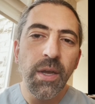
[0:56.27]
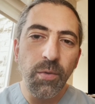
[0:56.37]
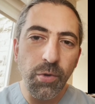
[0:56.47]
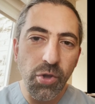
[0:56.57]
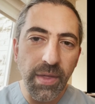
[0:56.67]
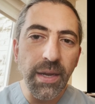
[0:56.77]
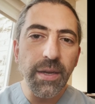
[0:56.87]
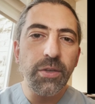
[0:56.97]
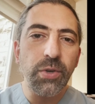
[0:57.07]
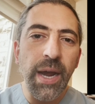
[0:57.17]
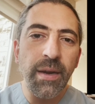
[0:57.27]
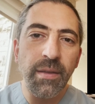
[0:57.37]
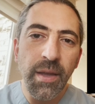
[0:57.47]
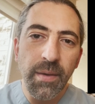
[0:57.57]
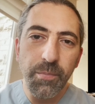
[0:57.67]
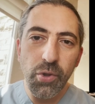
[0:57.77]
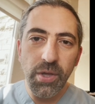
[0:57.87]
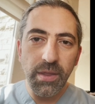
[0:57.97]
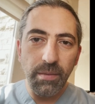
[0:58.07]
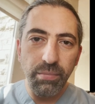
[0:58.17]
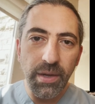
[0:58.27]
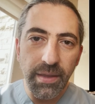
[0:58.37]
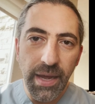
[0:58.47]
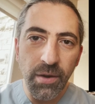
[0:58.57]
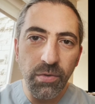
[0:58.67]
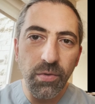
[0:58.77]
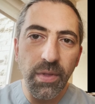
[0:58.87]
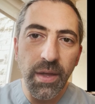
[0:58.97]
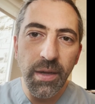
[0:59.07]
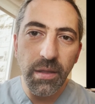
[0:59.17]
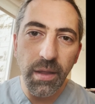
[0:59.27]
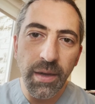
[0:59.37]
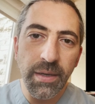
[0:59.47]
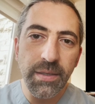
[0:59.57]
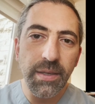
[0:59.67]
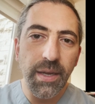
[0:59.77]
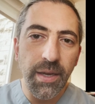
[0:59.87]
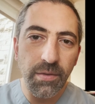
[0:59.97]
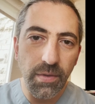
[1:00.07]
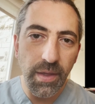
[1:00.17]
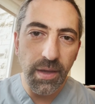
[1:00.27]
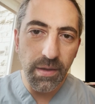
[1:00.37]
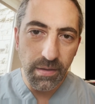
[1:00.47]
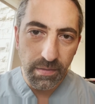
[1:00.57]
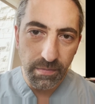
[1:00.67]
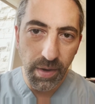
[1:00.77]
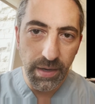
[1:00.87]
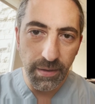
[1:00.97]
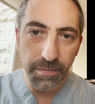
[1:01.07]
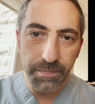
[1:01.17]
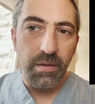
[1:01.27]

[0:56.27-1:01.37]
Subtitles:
which then contract, pushing the blood out to the lungs and to the body.